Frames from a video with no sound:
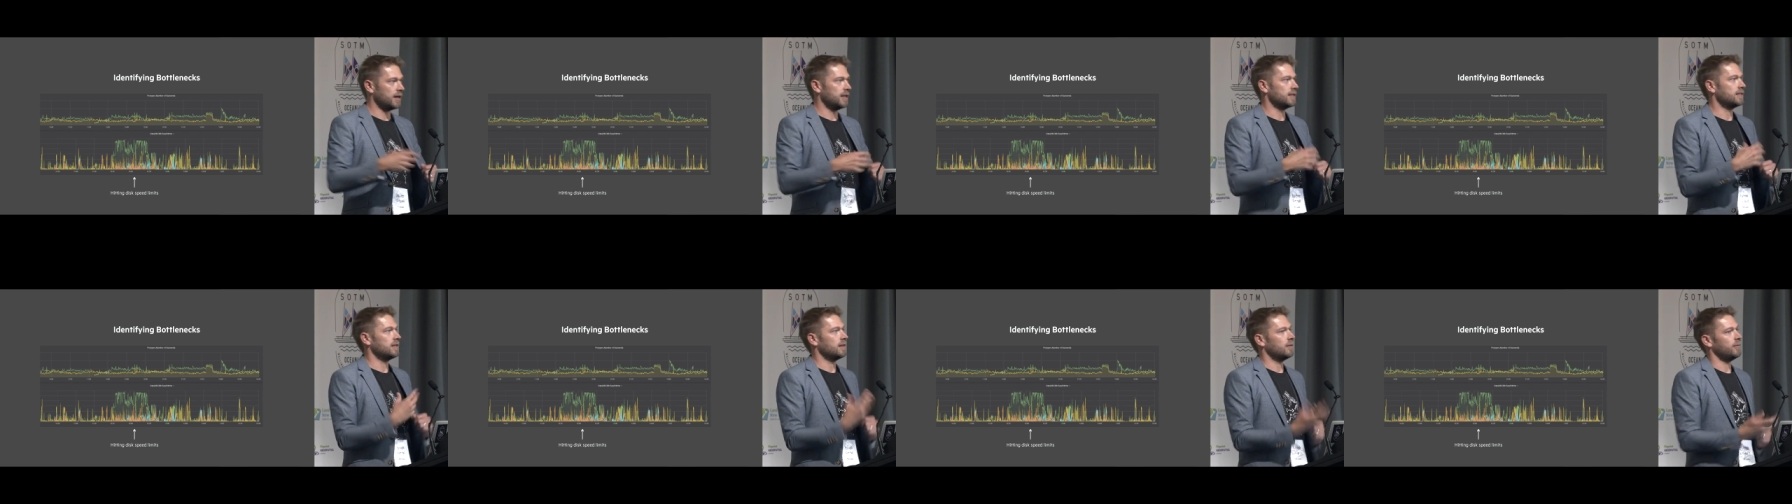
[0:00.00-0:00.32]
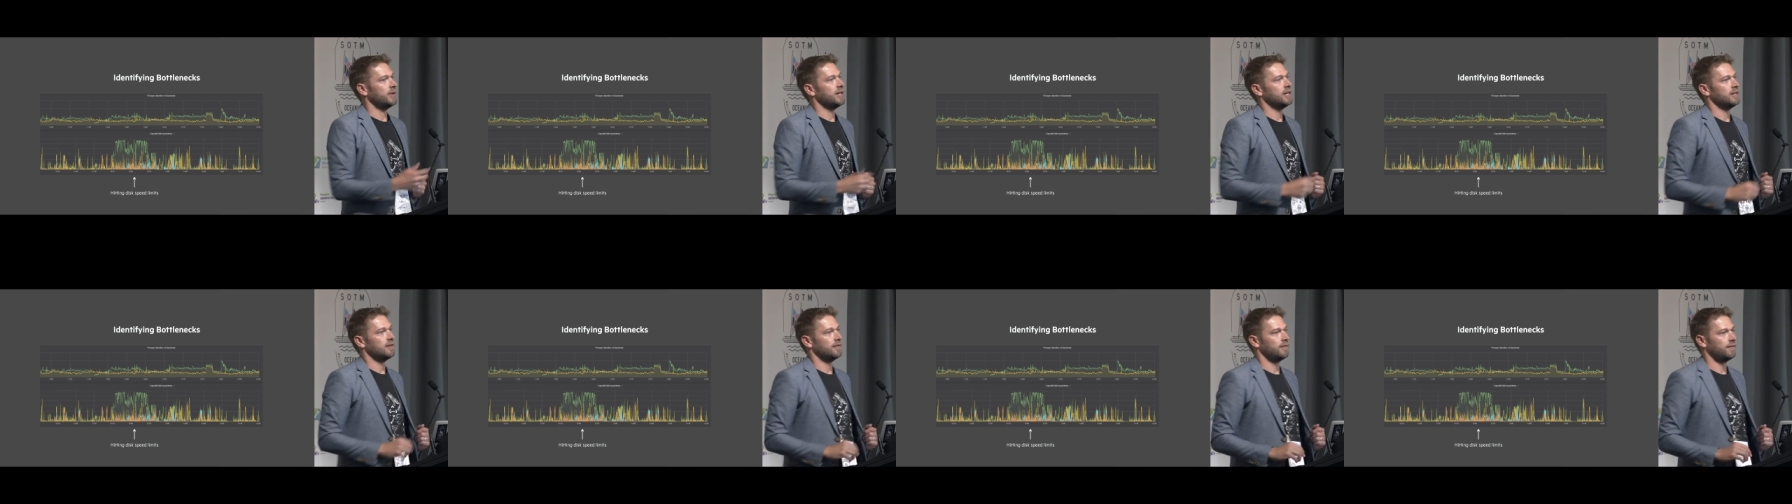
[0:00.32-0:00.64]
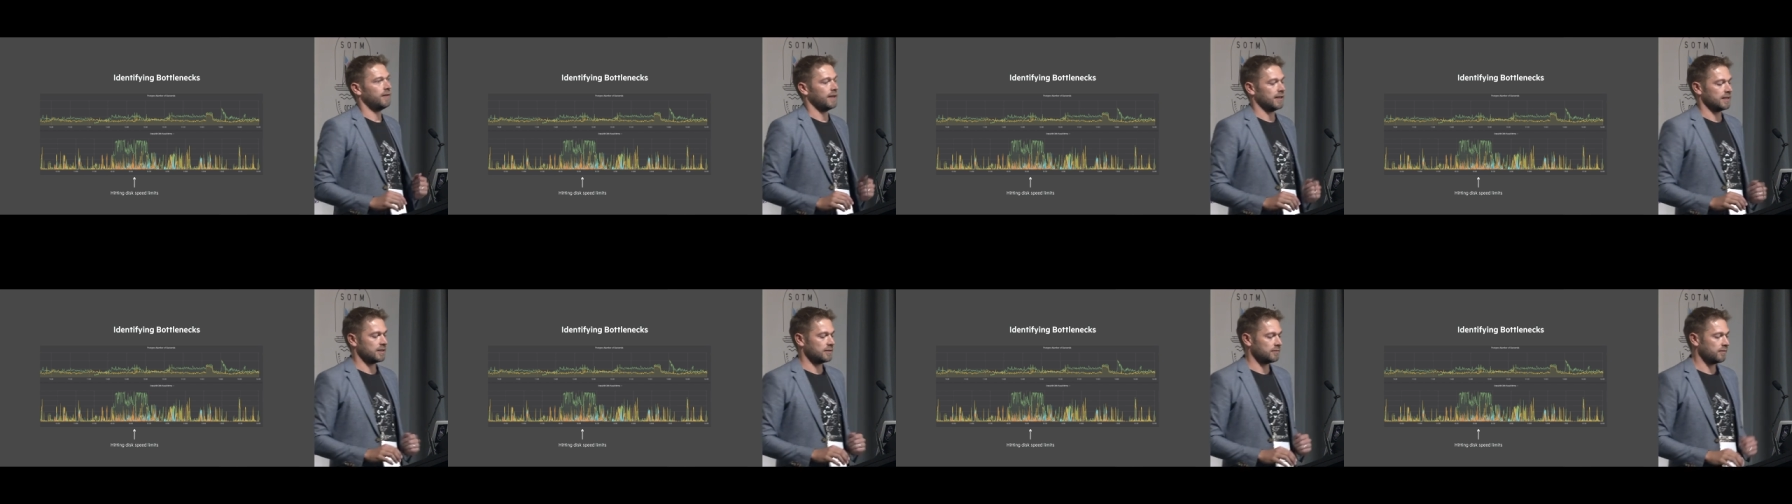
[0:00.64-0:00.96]
it is that we need to
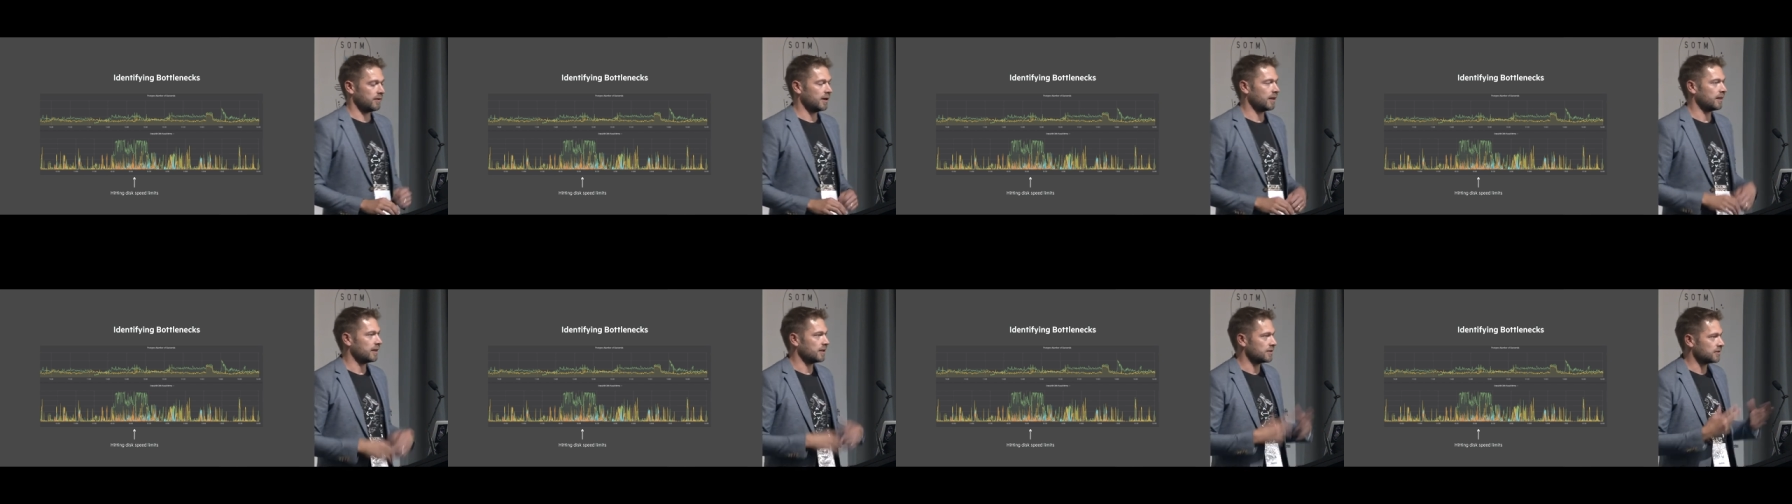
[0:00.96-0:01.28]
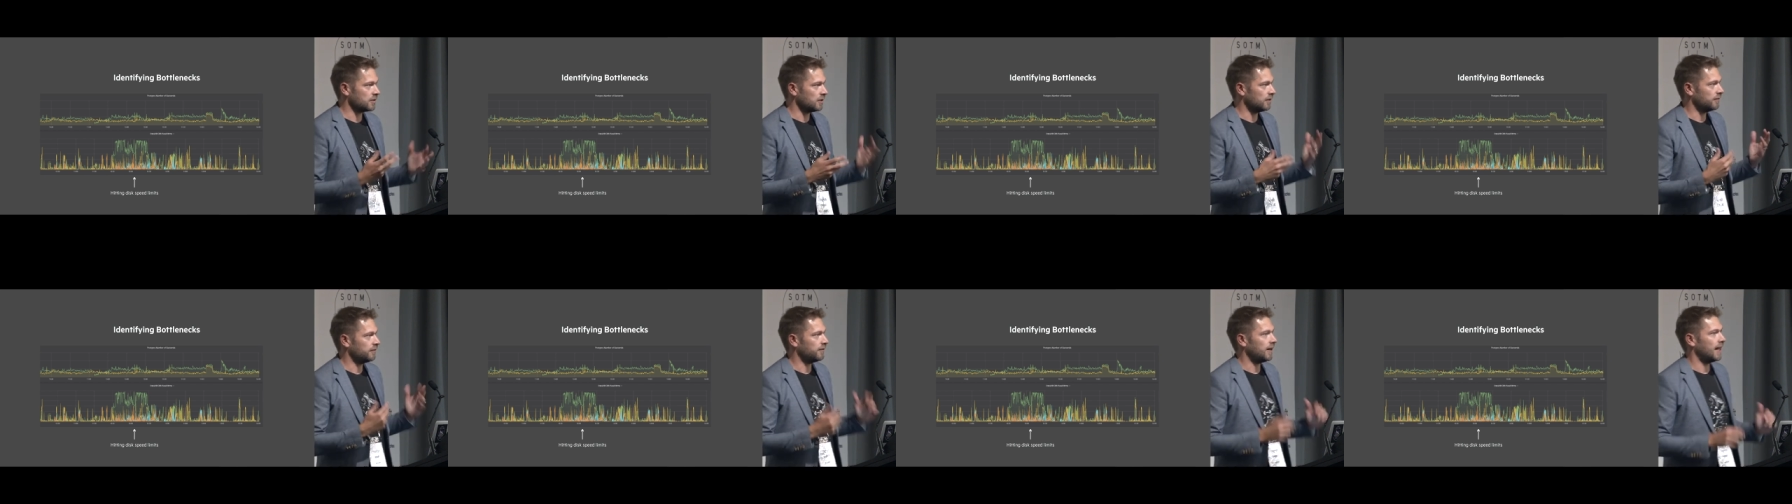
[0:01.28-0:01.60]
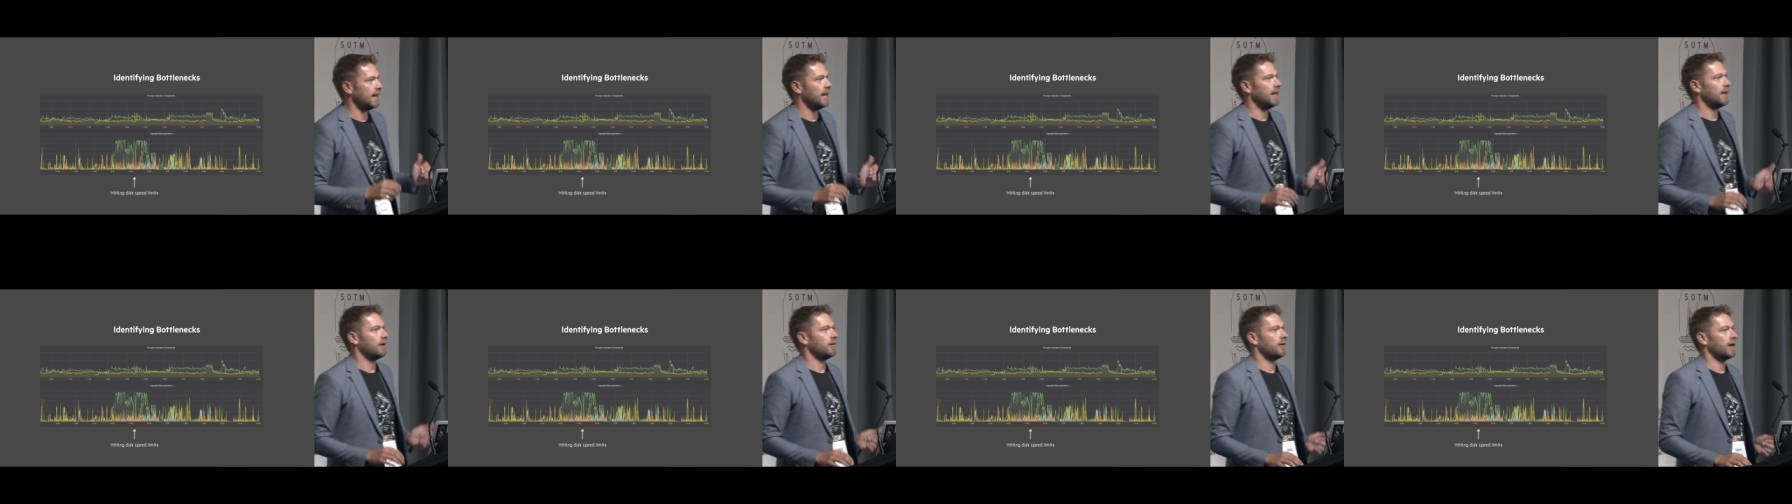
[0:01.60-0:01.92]
fix rather than sort of
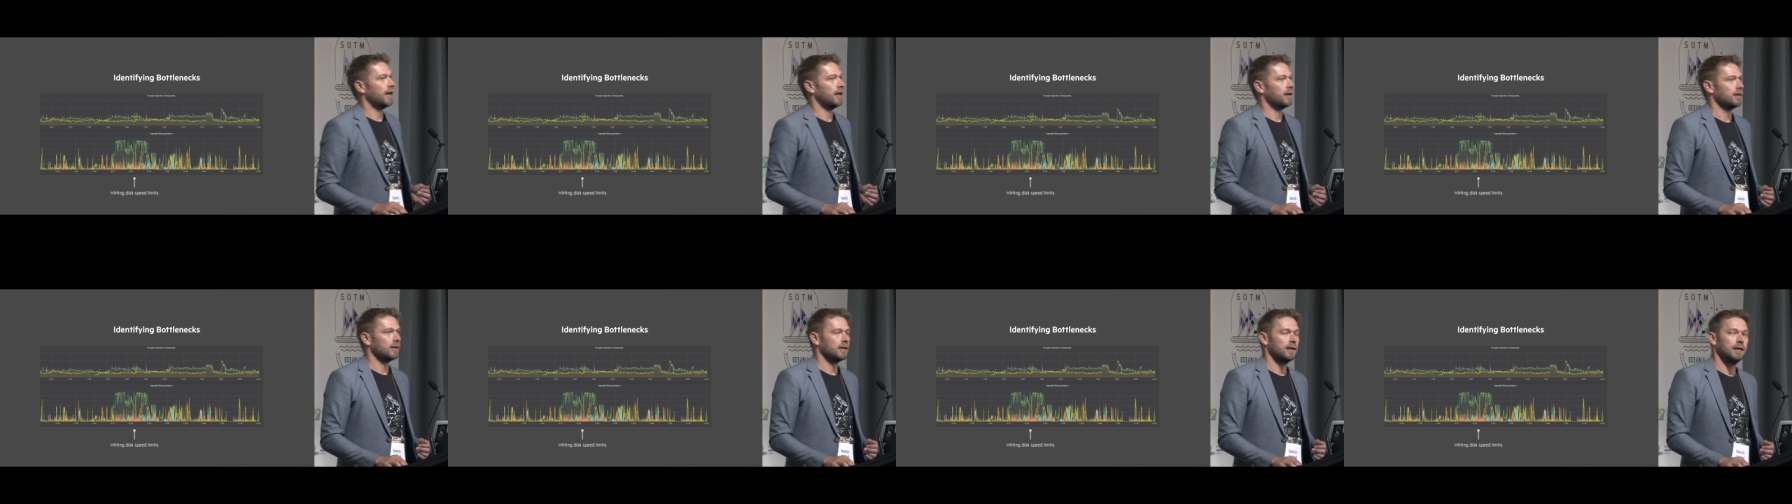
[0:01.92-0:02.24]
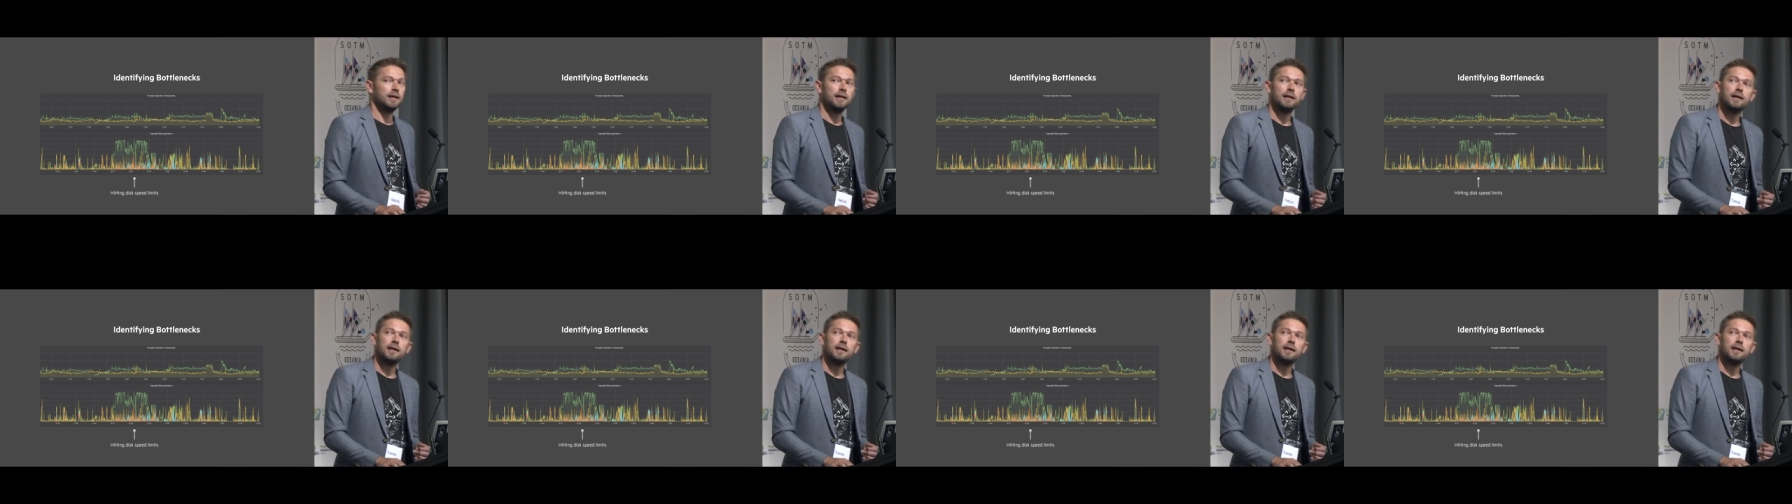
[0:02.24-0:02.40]
flailing around,